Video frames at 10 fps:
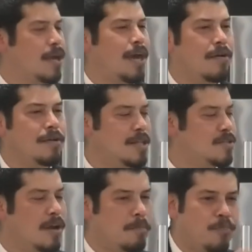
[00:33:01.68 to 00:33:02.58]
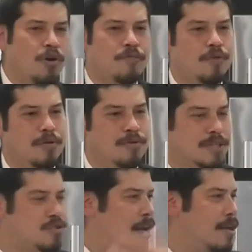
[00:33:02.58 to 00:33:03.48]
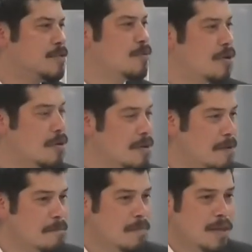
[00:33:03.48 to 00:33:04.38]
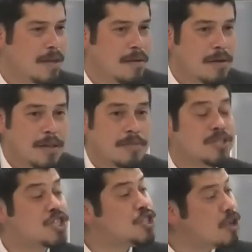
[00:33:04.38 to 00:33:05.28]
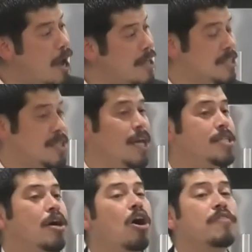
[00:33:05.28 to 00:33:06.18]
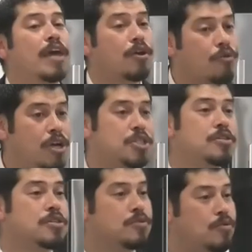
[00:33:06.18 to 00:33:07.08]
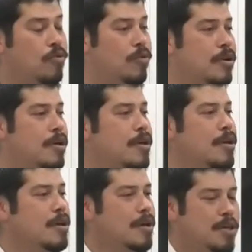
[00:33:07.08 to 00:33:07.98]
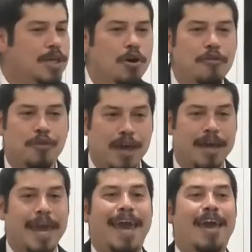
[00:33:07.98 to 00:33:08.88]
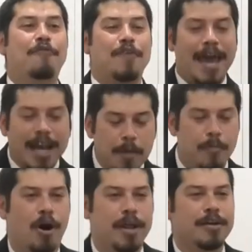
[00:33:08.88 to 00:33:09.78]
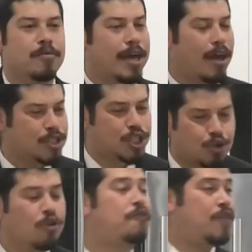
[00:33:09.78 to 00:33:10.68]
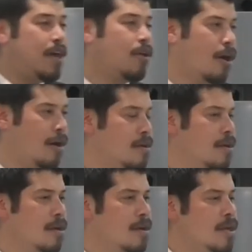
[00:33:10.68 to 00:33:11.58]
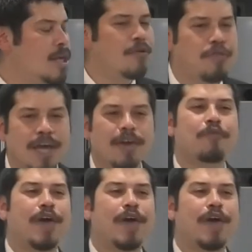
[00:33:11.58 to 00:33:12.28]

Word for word: account, and he's got a boyfriend who's a tranny as well the science teacher of a Christian school. You would think if anybody should fear God, you would think if